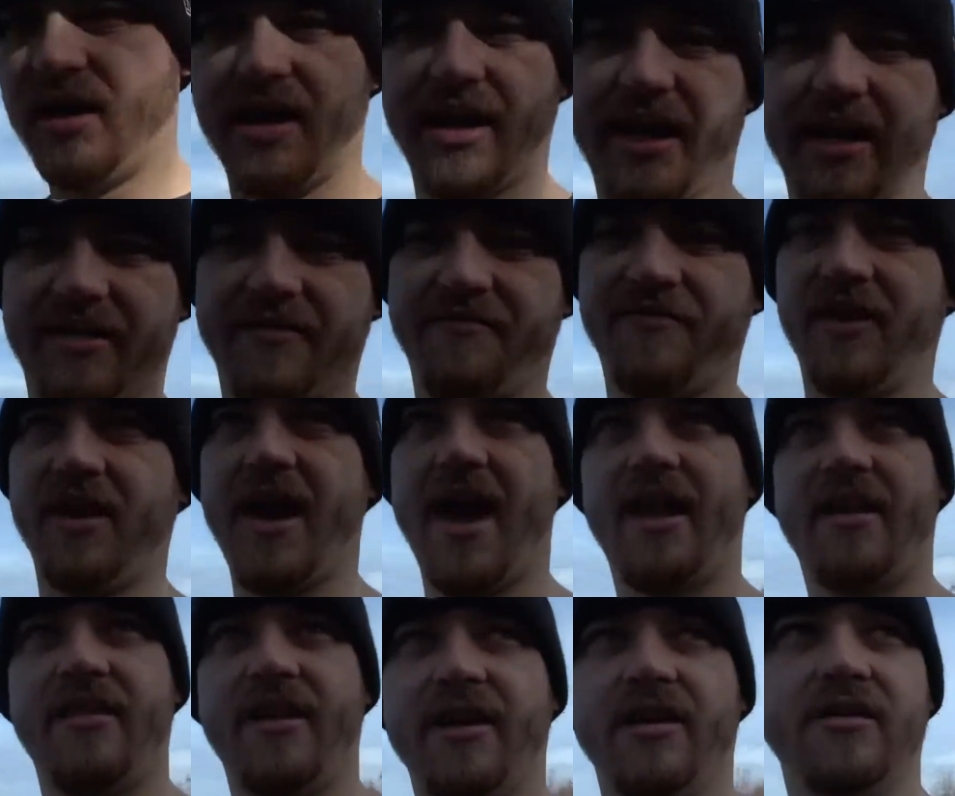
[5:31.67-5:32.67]
and get the fuck
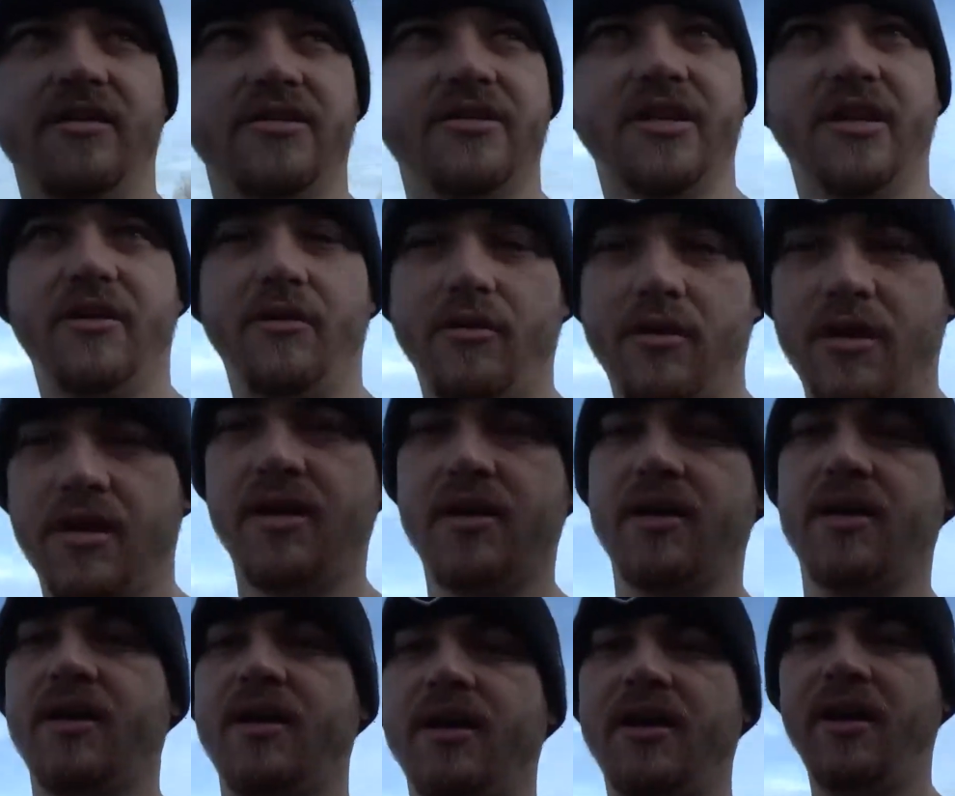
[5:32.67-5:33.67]
out of there. So
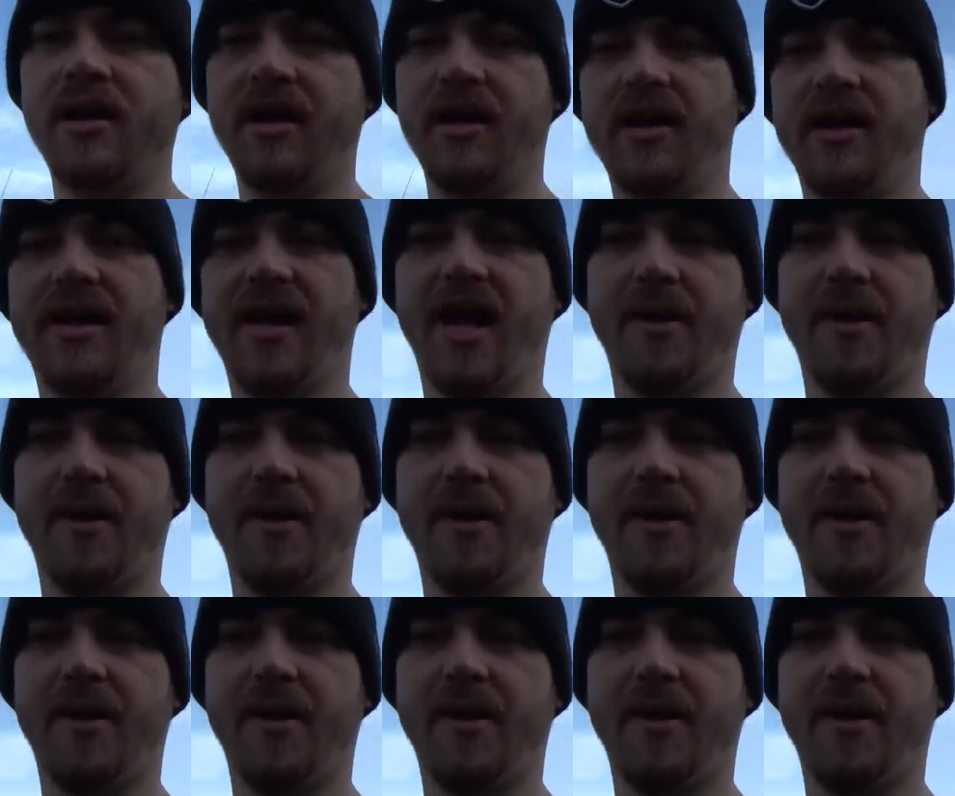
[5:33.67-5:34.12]
I